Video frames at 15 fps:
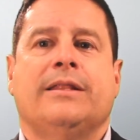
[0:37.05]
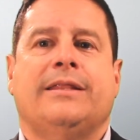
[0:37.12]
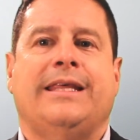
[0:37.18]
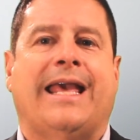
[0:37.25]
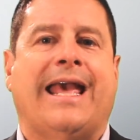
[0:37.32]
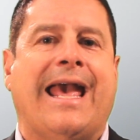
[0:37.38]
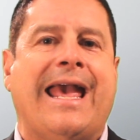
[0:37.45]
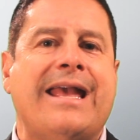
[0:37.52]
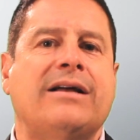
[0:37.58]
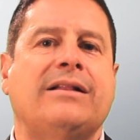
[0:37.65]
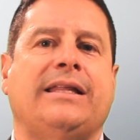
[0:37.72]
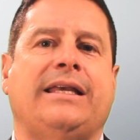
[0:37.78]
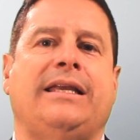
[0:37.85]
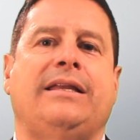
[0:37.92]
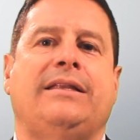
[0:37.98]
The A
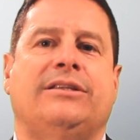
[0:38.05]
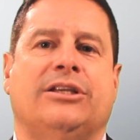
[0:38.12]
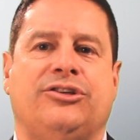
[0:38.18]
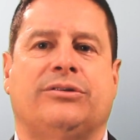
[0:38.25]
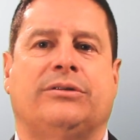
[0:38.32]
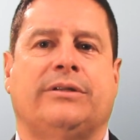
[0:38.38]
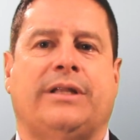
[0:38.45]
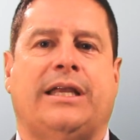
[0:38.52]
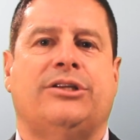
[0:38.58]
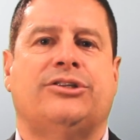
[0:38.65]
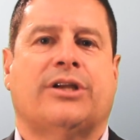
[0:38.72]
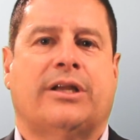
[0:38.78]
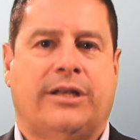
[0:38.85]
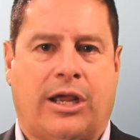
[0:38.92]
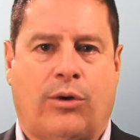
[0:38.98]
L E Digital
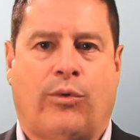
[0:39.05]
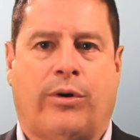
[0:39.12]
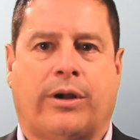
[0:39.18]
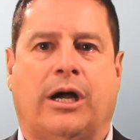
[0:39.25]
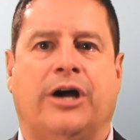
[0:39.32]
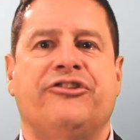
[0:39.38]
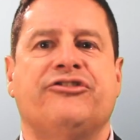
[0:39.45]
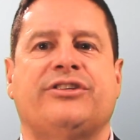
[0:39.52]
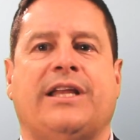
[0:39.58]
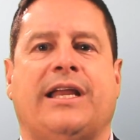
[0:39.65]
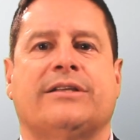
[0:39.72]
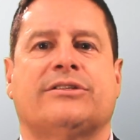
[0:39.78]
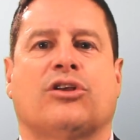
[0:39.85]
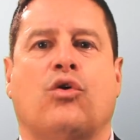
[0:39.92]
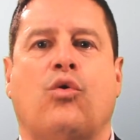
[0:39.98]
Age Network
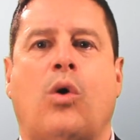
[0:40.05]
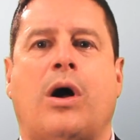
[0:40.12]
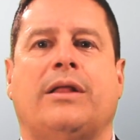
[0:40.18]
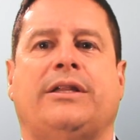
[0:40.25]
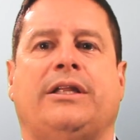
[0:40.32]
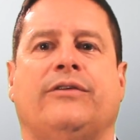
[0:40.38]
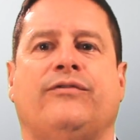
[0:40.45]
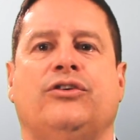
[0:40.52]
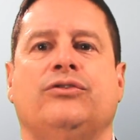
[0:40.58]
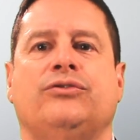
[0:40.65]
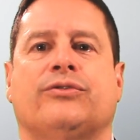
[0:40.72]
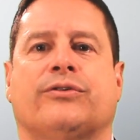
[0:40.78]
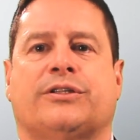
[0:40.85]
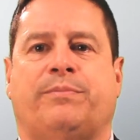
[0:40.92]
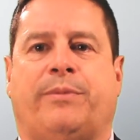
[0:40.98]
understands the quality of
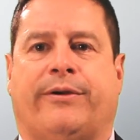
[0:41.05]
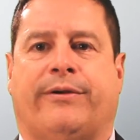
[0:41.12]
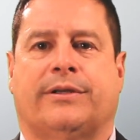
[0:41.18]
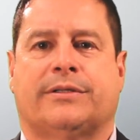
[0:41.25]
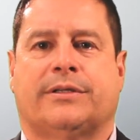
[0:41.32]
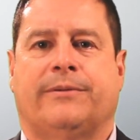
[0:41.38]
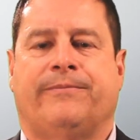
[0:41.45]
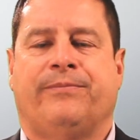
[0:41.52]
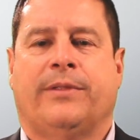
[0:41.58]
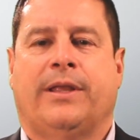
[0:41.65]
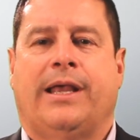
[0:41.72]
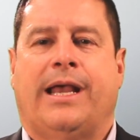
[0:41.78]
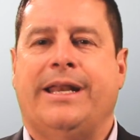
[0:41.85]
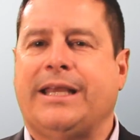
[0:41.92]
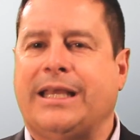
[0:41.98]
user experience,
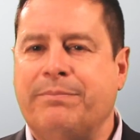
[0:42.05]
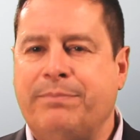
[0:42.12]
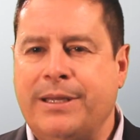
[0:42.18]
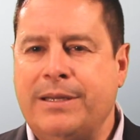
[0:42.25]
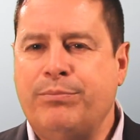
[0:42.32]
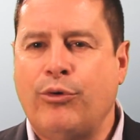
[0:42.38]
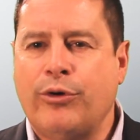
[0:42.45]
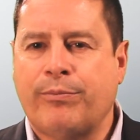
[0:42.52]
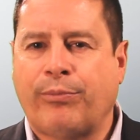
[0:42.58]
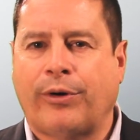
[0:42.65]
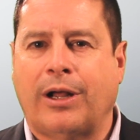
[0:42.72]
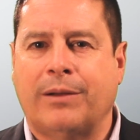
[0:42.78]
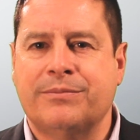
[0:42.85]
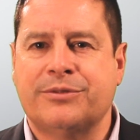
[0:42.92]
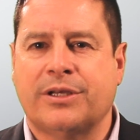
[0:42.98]
and it can pinpoint
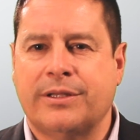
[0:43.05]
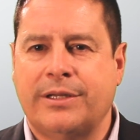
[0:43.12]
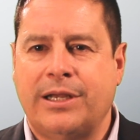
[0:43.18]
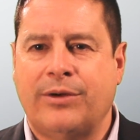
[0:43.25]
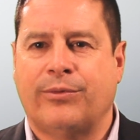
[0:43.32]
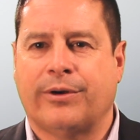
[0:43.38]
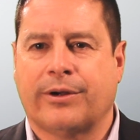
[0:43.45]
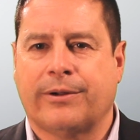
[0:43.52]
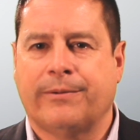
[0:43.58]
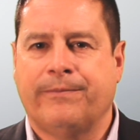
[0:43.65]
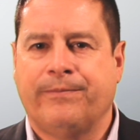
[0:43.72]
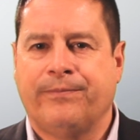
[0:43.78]
problems on the network.